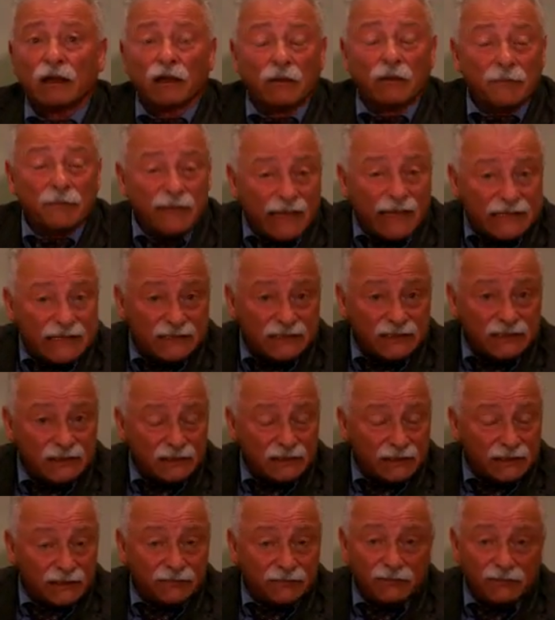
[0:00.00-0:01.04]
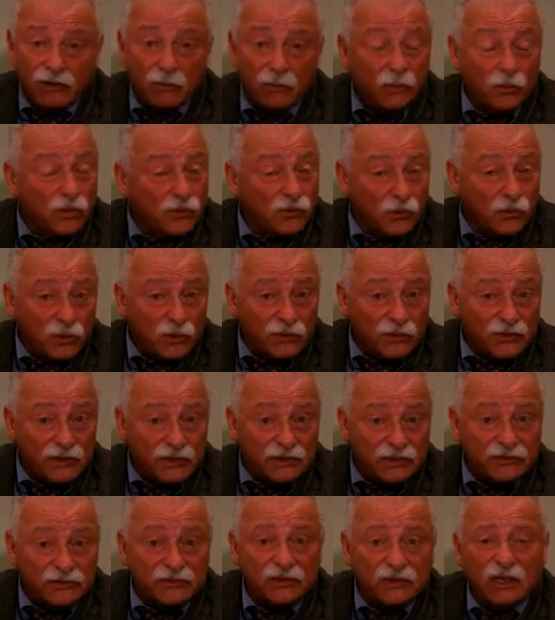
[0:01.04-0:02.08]
Amazingly, with all
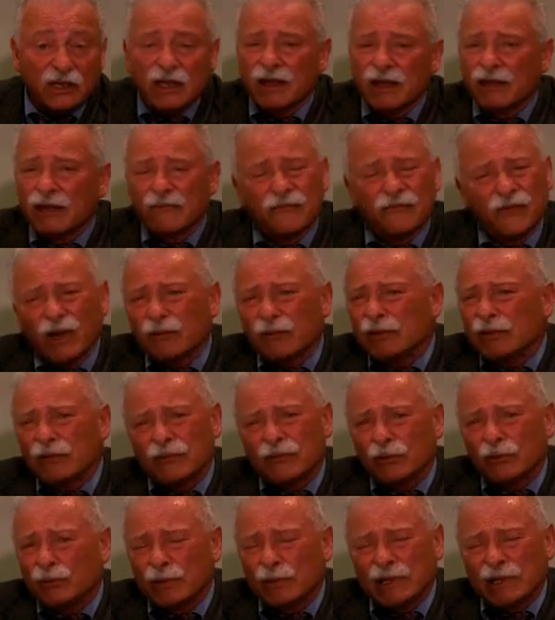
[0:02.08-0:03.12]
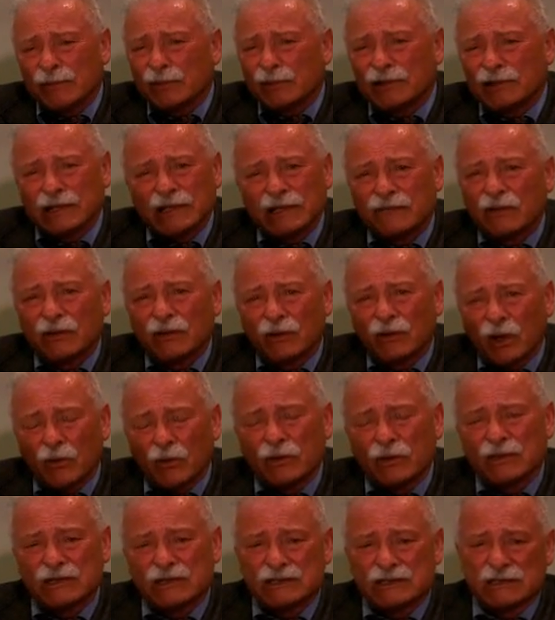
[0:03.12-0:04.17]
this, very few people even
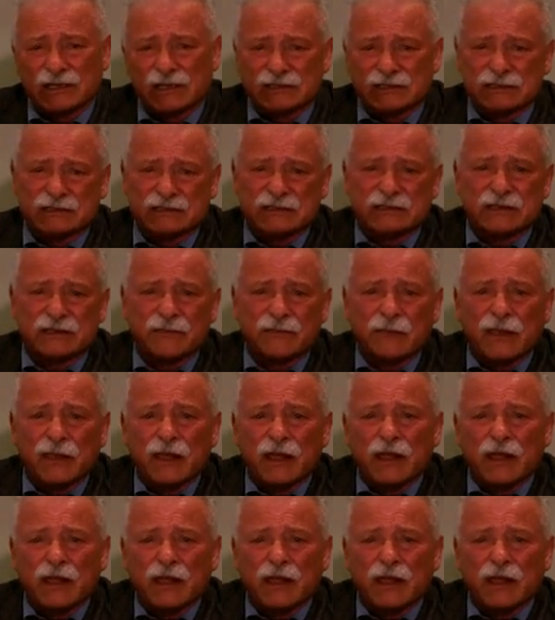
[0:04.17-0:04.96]
know it exists.